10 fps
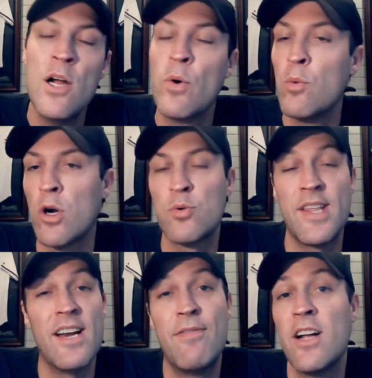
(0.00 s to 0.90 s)
We worked with
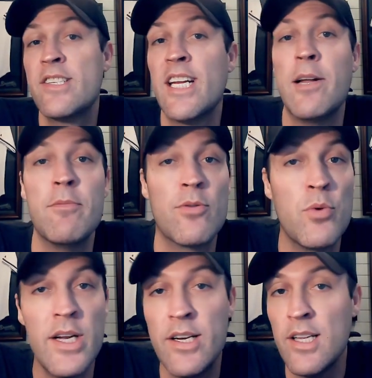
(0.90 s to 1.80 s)
NFL teams.
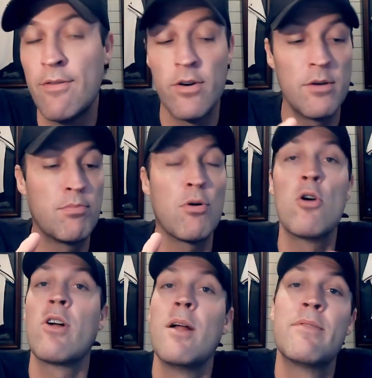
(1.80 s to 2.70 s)
We delivered
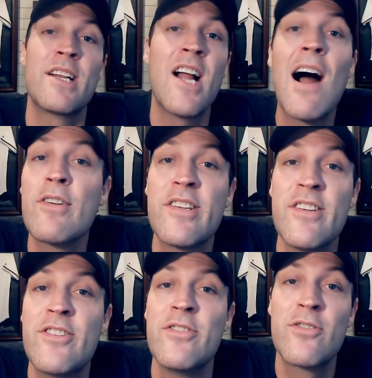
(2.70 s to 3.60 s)
programs at
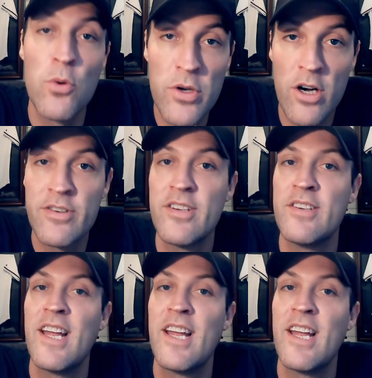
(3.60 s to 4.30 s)
conferences to school nurses,